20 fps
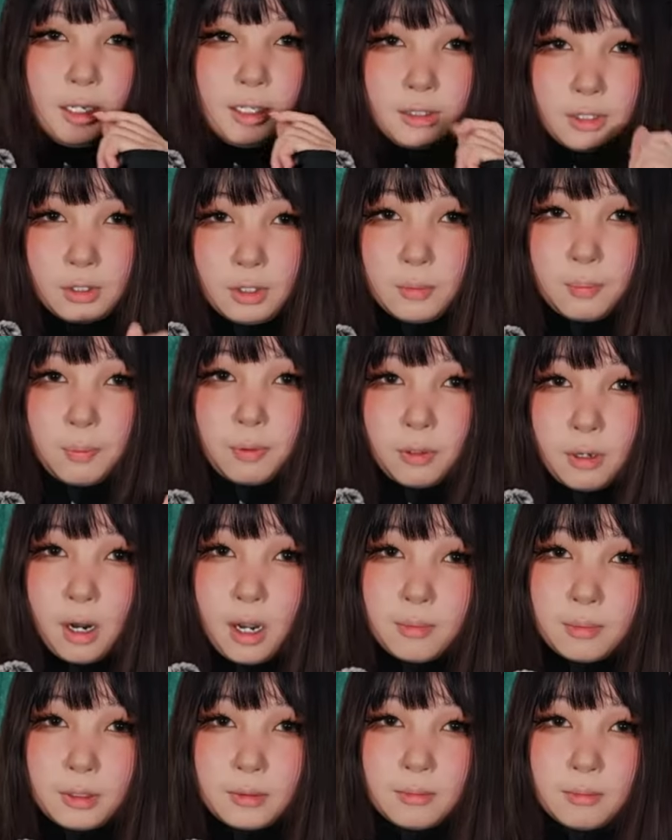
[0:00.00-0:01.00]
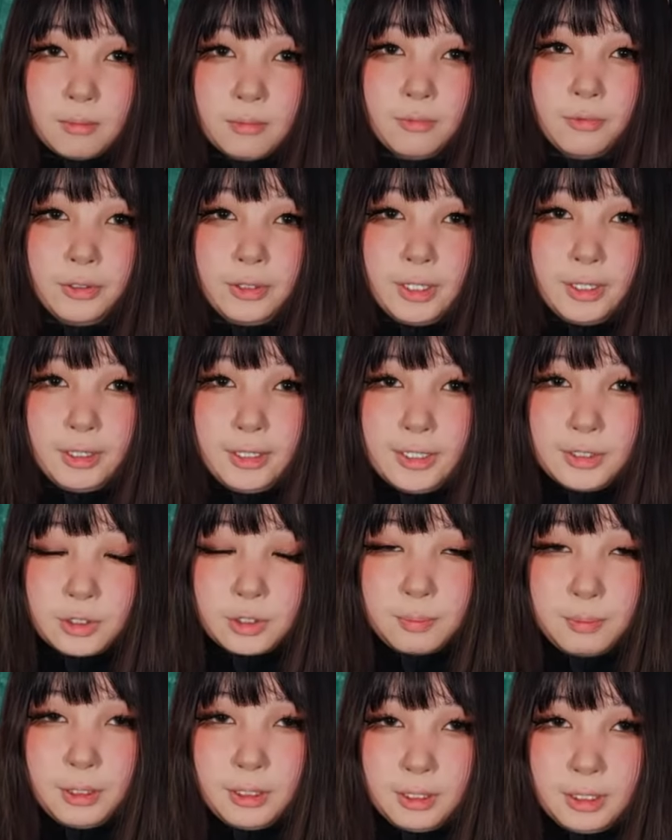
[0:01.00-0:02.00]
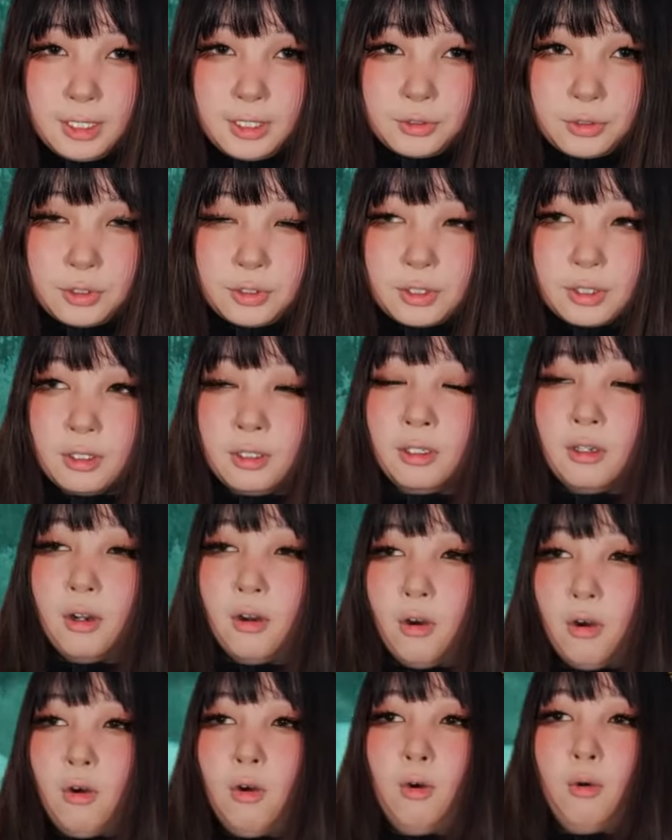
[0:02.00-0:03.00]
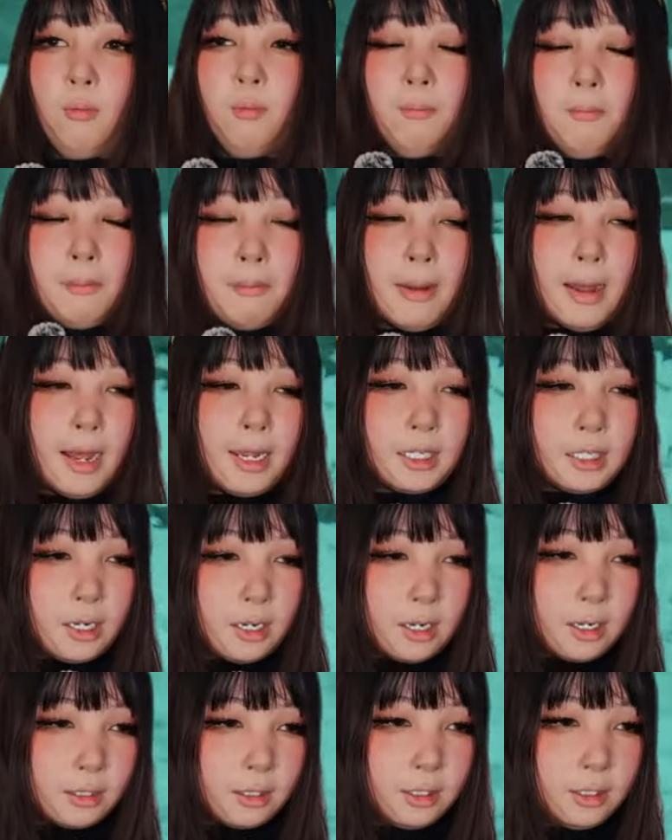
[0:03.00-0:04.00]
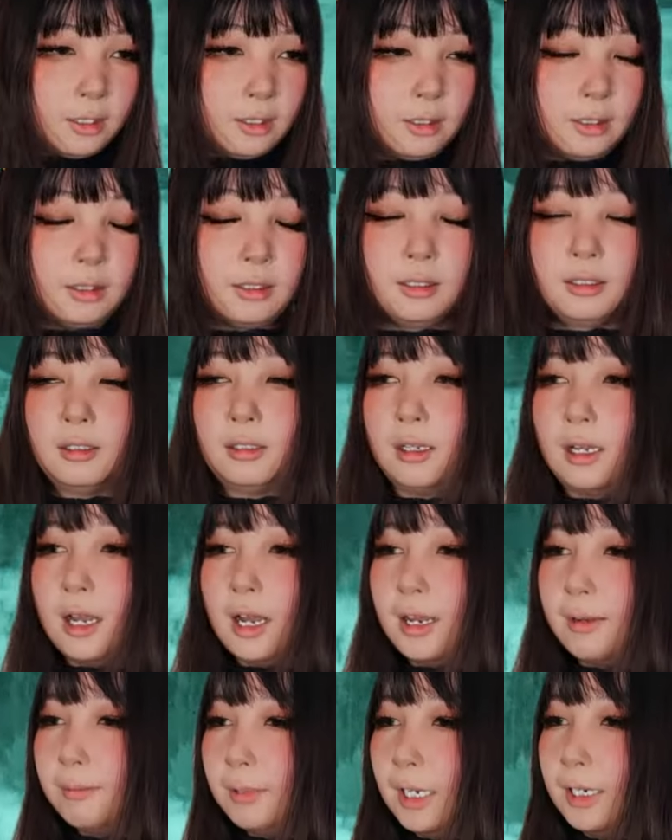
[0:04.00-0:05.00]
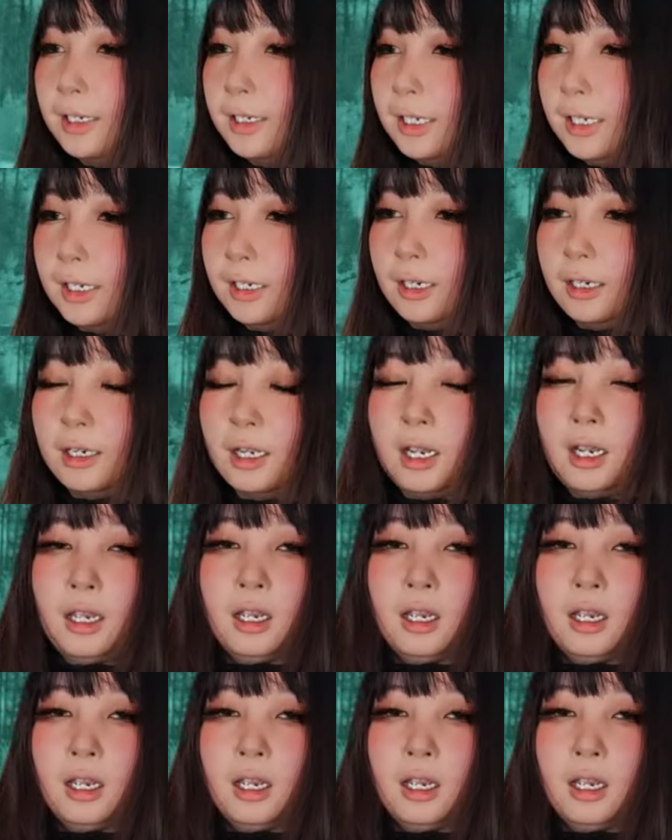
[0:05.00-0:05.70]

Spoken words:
Another problem with the Laserspeed lasers, oh my god, I'm getting heated.